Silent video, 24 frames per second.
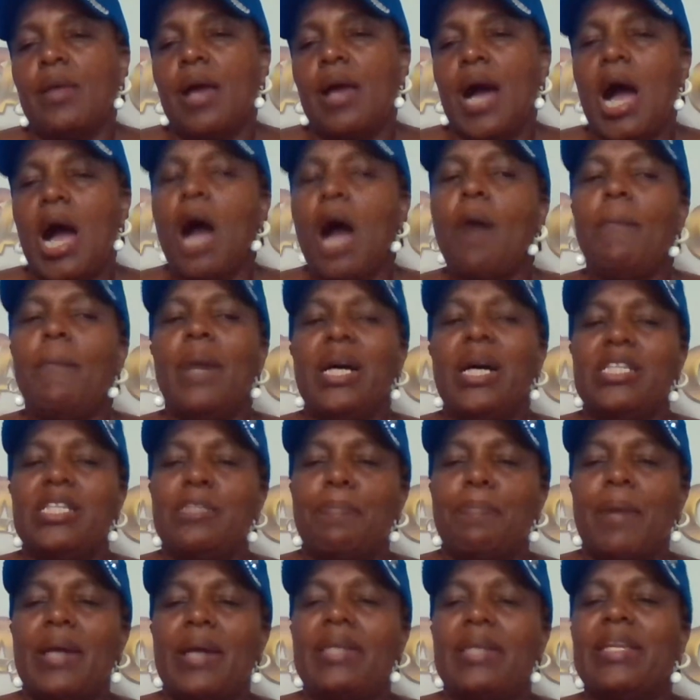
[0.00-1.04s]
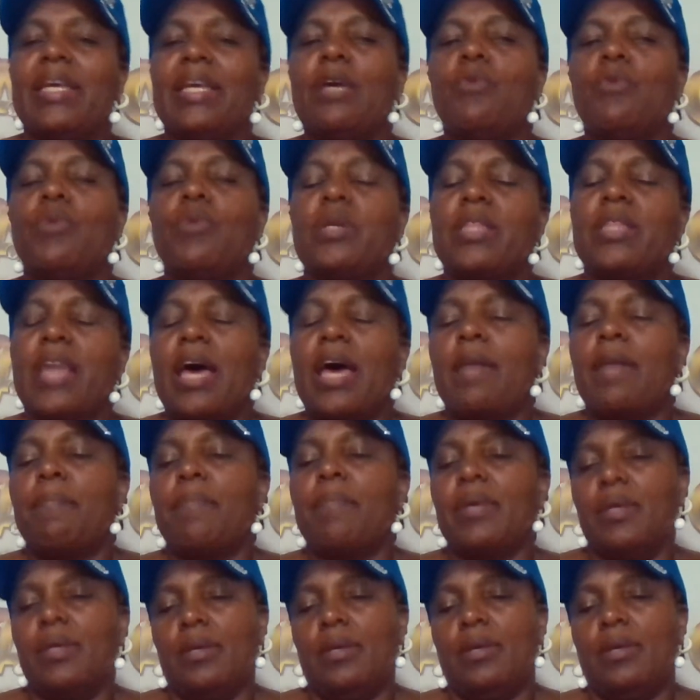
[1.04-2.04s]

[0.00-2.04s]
How much per day would that be?